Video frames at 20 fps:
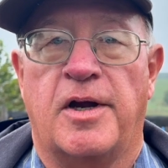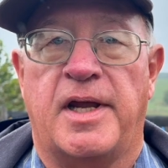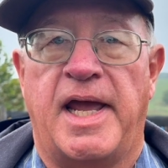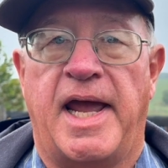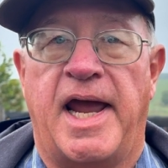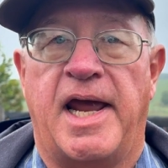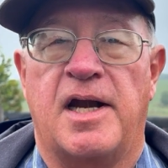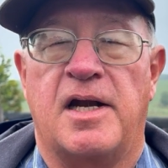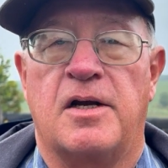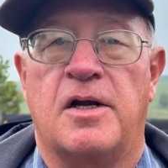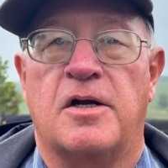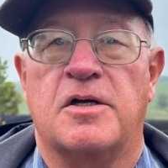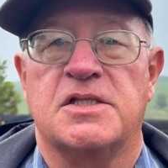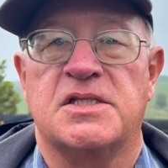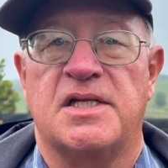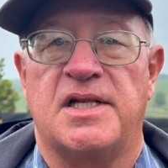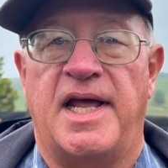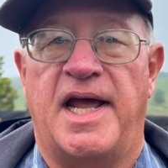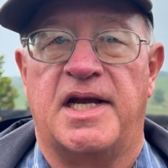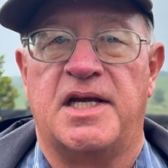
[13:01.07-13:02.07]
cattle are
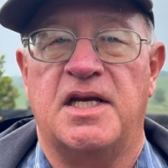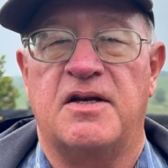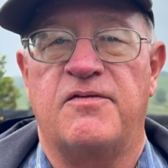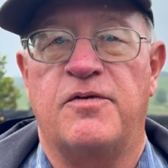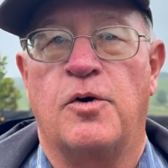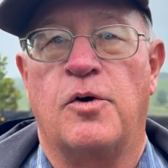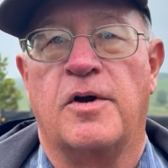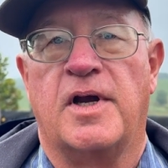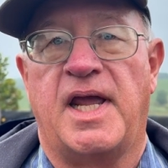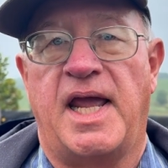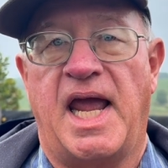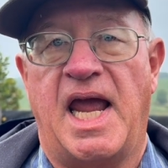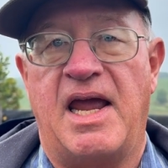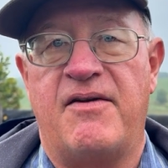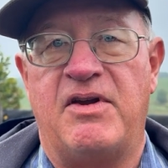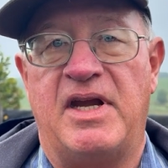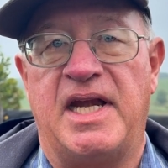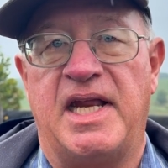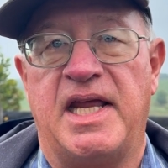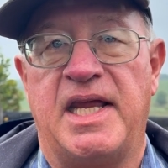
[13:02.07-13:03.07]
selected for
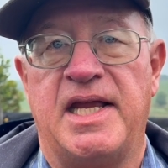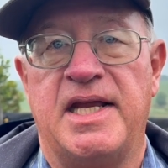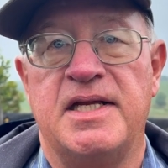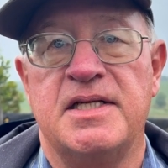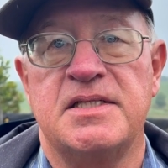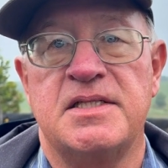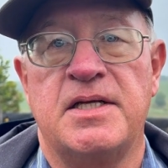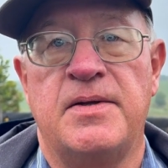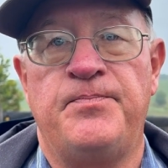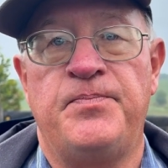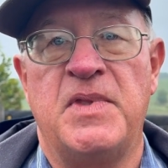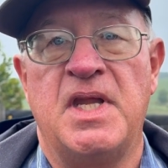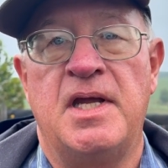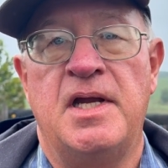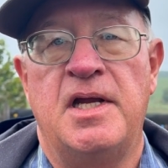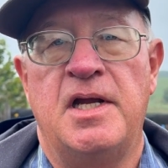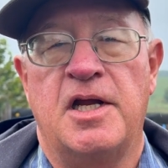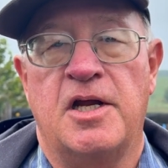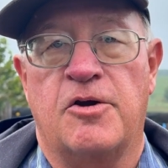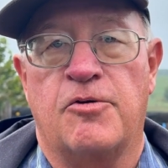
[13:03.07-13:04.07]
calving ease,
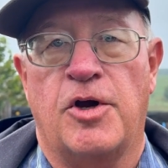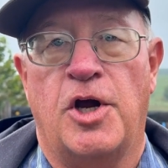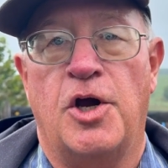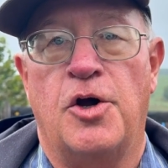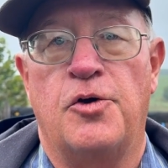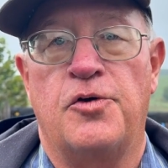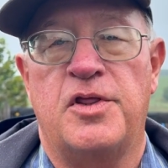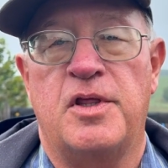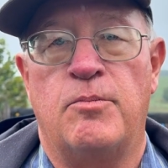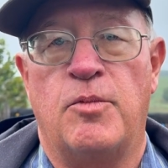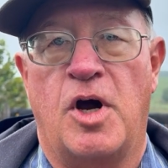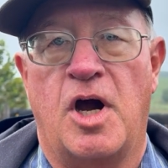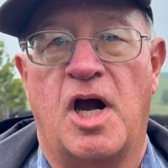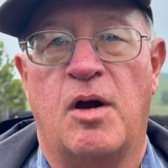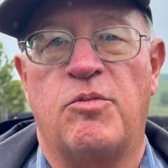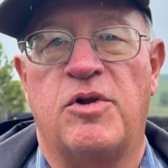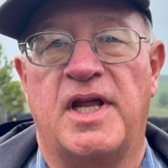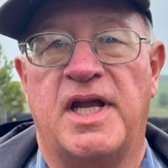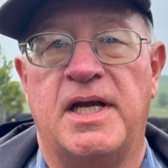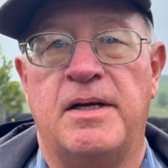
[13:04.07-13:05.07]
growth,
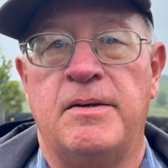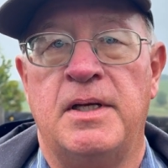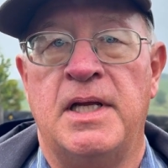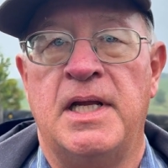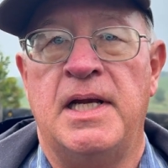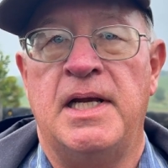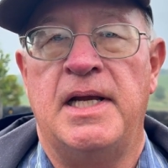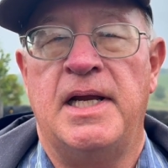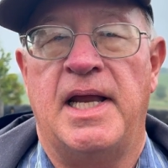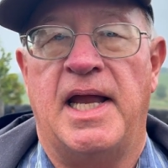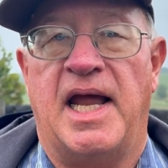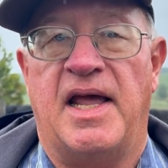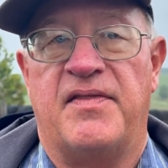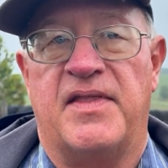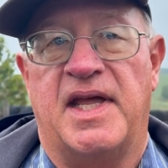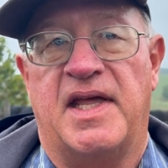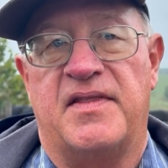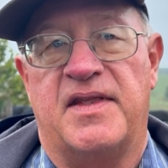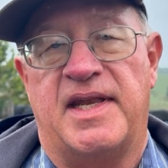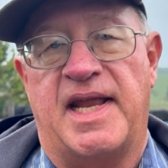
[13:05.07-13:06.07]
marbling,
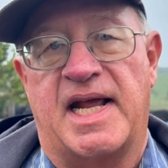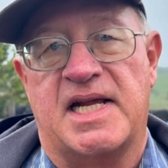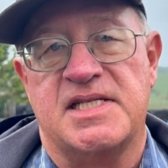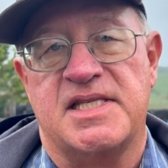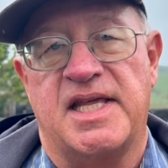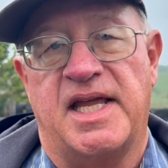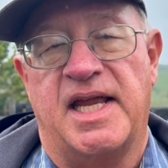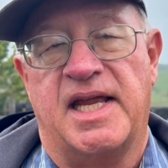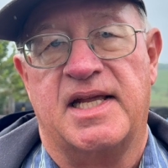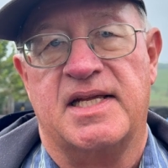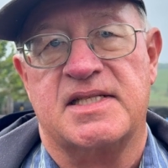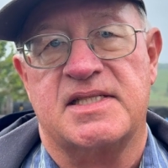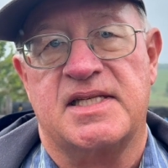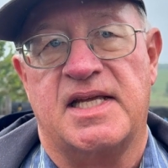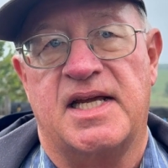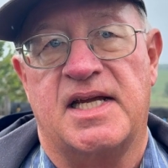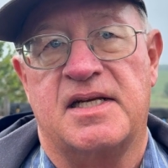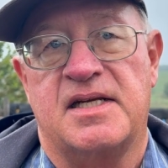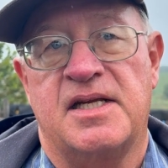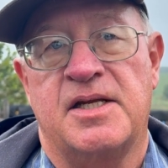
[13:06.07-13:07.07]
and then the next thing is
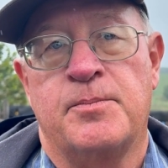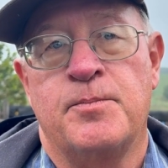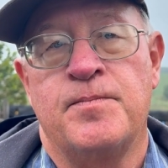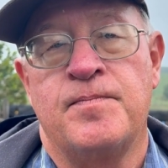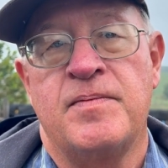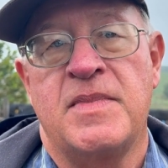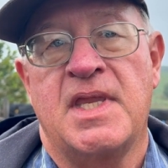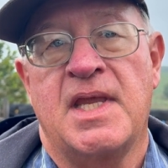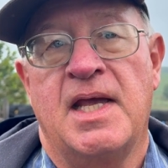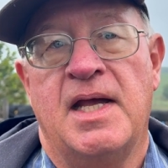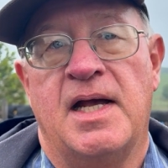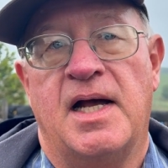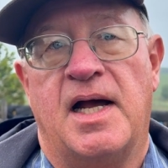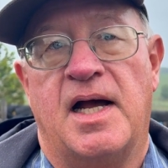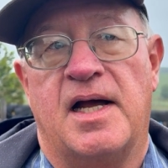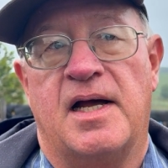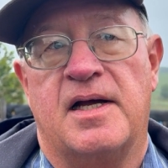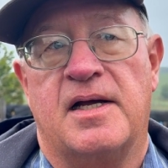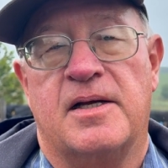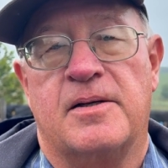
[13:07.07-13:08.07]
that
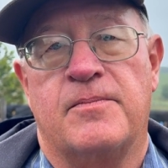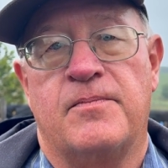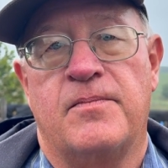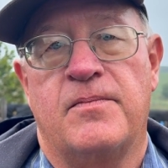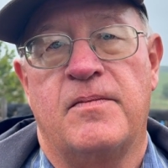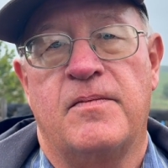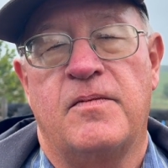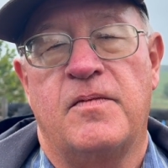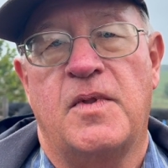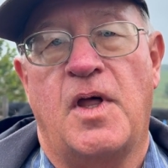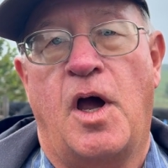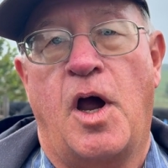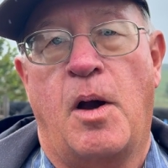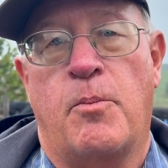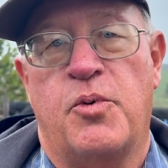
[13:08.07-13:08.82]
our